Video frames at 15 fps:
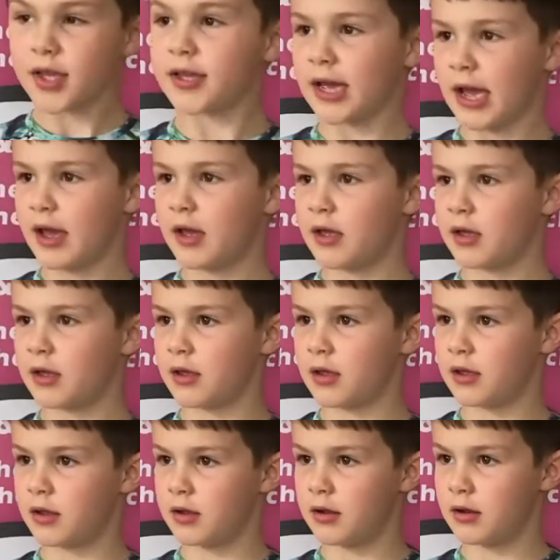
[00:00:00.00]
Yeah. I'm guessing
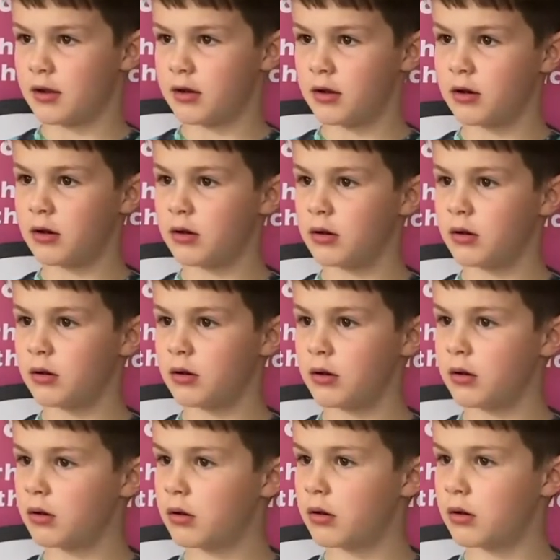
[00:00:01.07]
you don't want to show them the other
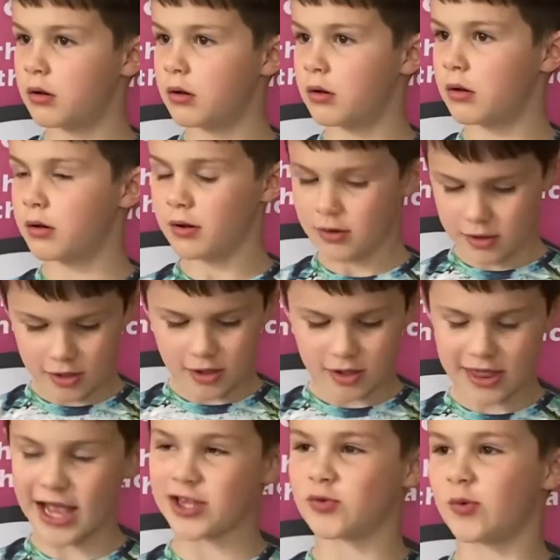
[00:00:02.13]
side of the envelope.
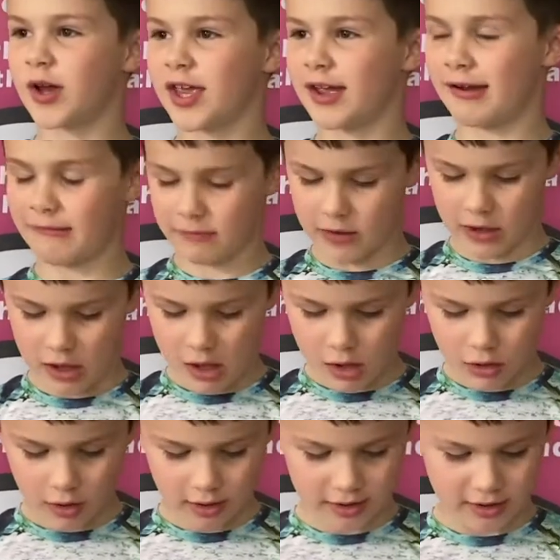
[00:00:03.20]
That's why you have it
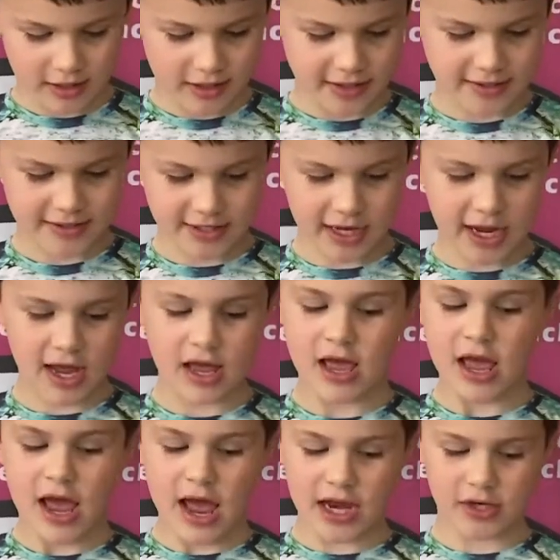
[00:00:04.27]
like this.
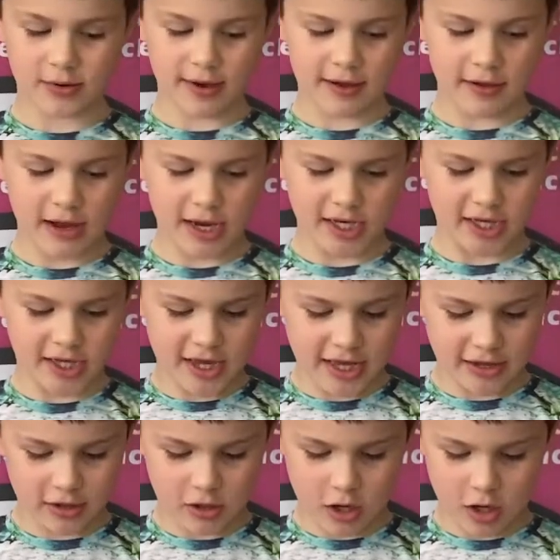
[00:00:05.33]
And you
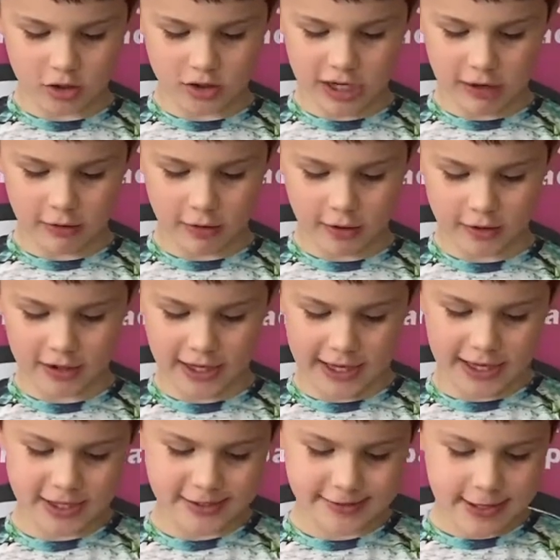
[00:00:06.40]
take the cards out like
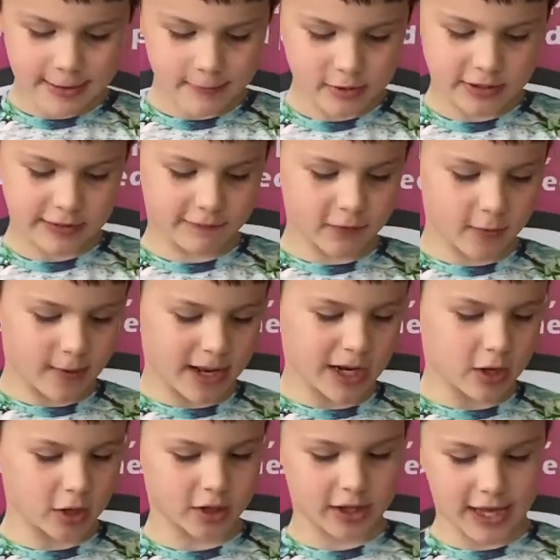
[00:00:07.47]
this, because if you went
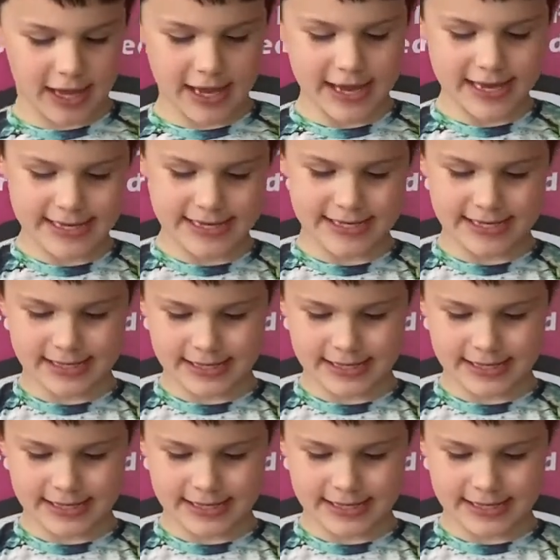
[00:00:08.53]
like this...